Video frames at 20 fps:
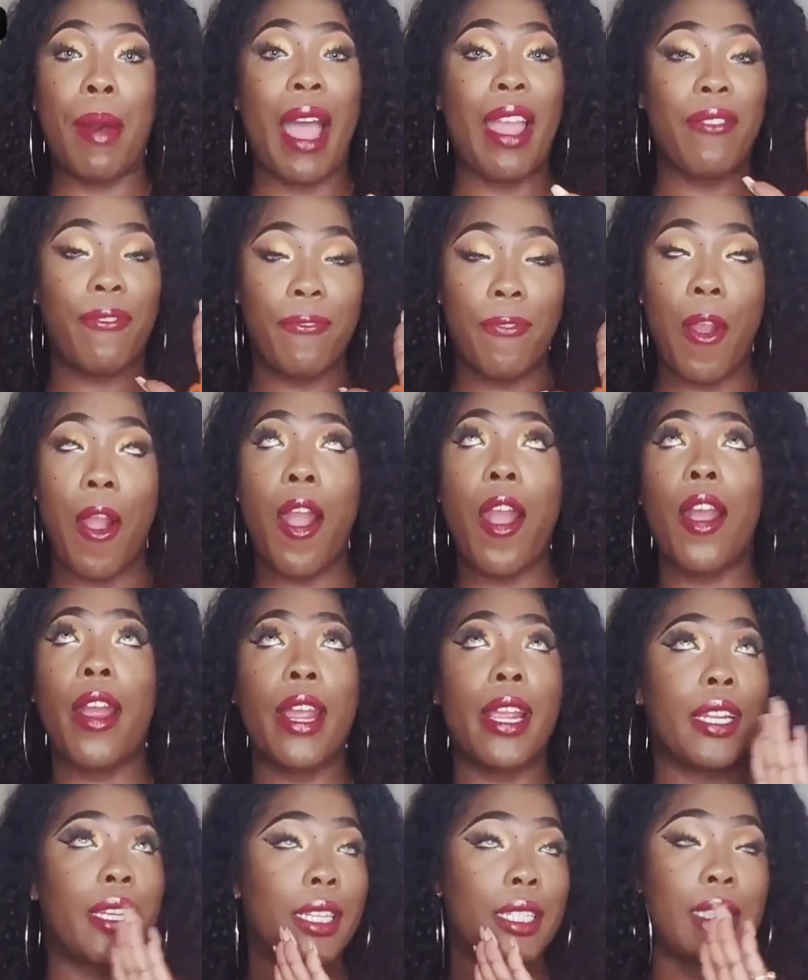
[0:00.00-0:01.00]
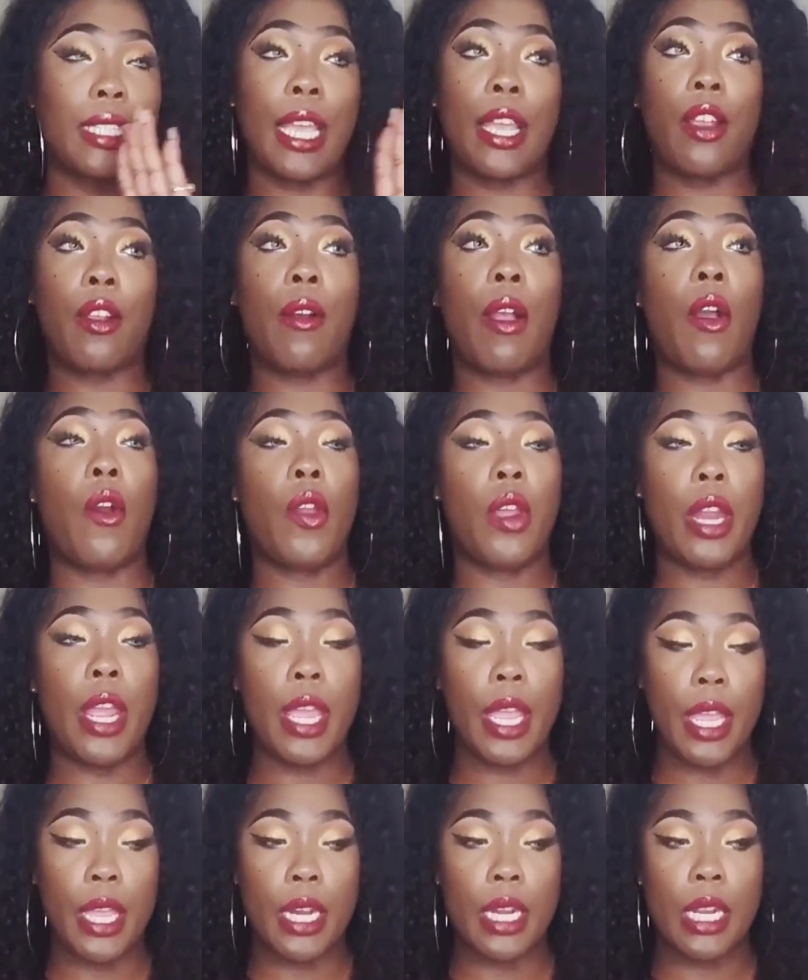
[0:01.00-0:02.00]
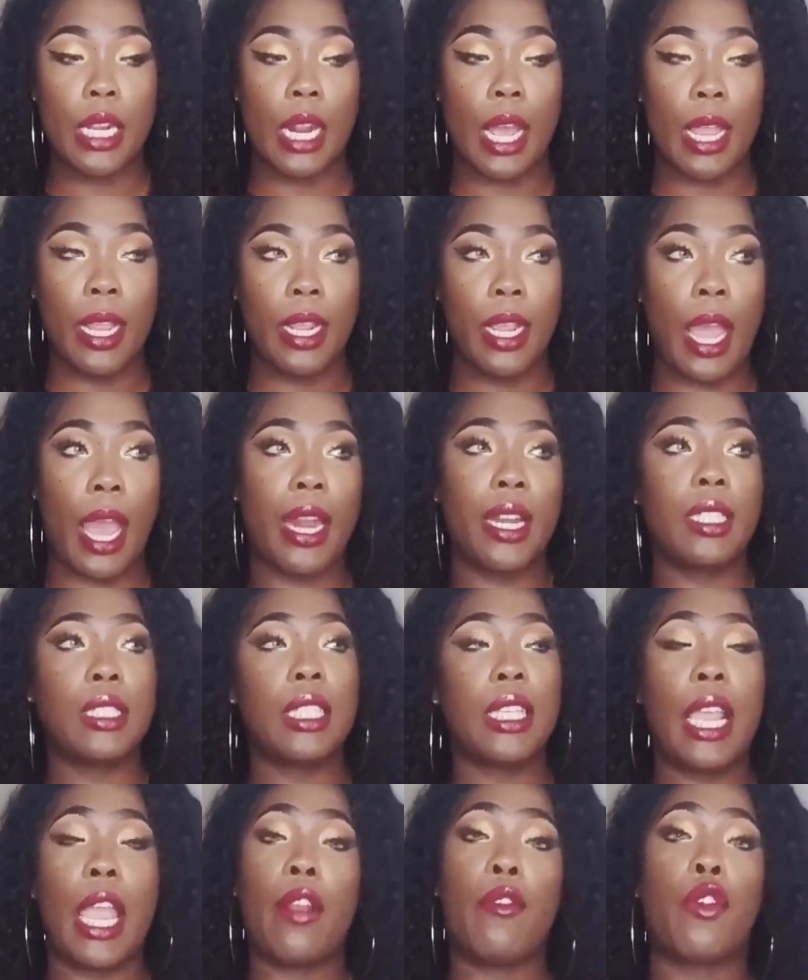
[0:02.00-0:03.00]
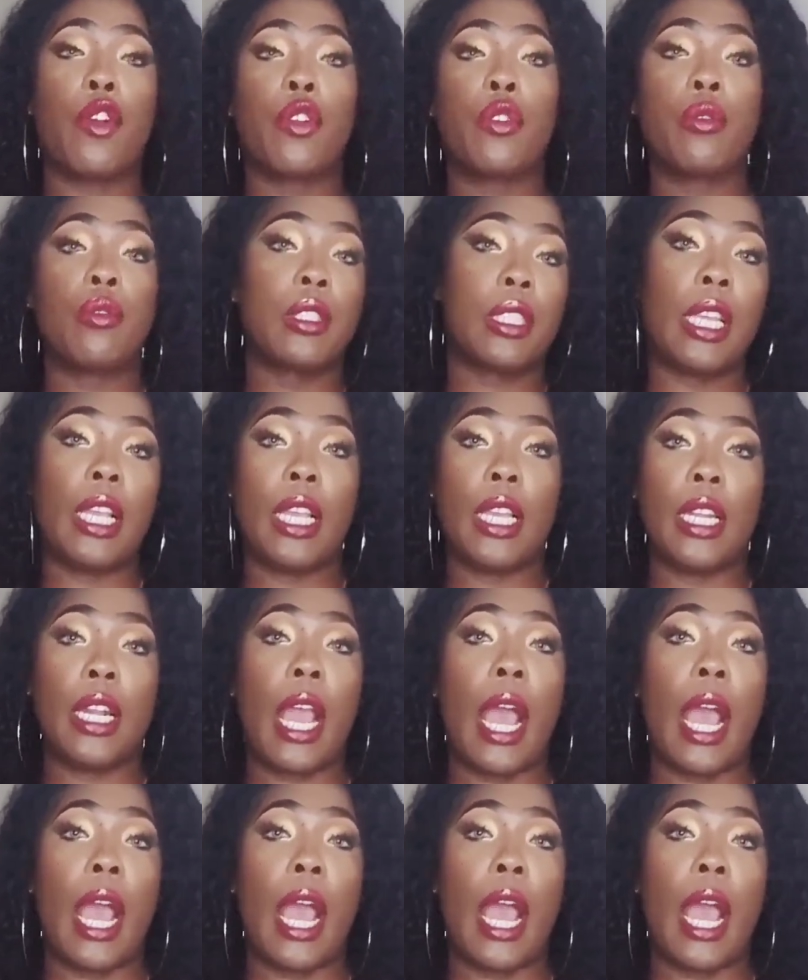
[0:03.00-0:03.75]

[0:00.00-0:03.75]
By far, it didn't take her out. It honestly gave her a new skin.